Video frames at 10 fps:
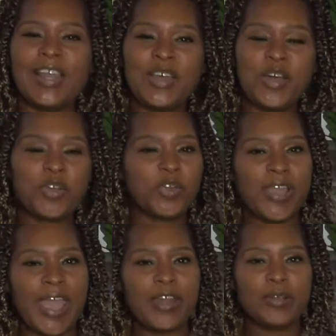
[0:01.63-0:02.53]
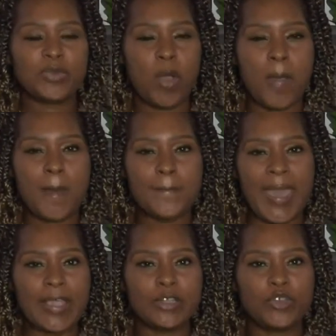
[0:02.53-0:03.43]
Hello creators, welcome
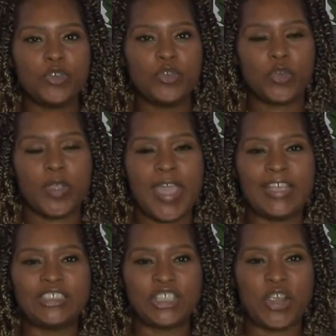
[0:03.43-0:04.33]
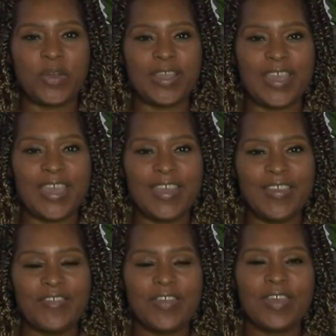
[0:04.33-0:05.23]
back to Create, Share, and Give.
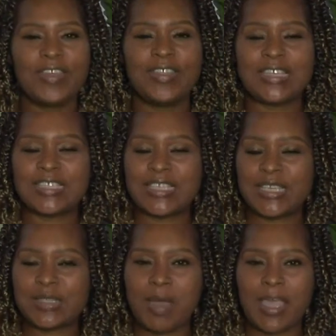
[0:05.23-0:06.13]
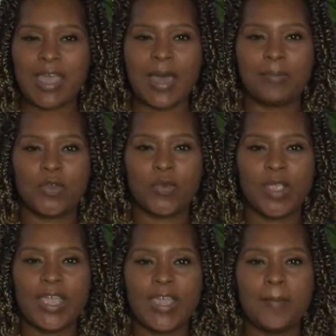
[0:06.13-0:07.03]
This is Mayat
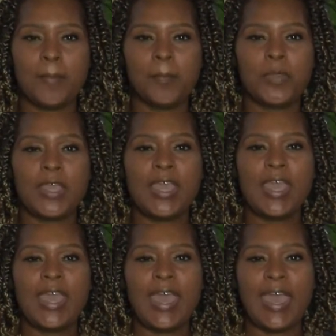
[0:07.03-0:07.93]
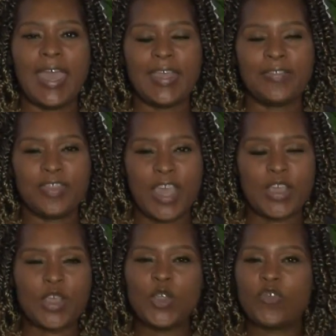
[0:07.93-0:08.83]
Marie, and
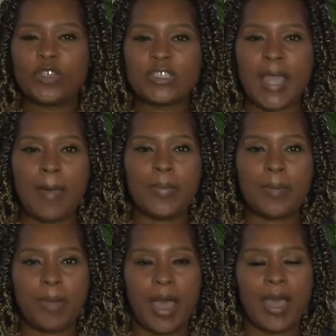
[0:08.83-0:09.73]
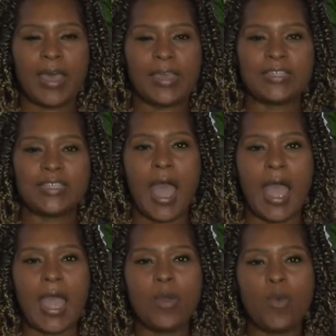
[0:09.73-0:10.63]
thank you for stopping by.
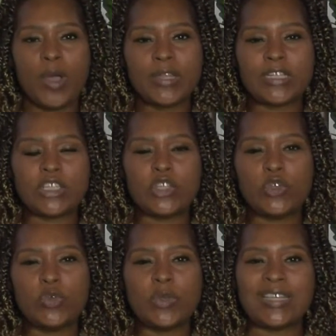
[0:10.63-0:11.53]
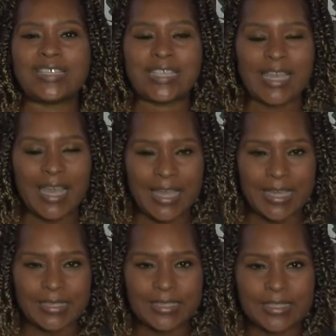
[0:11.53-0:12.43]
I want to
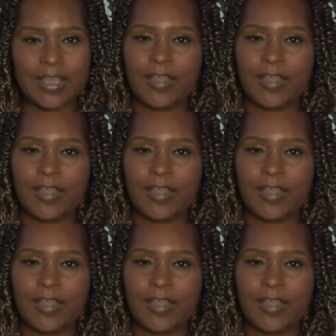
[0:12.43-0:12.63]
discuss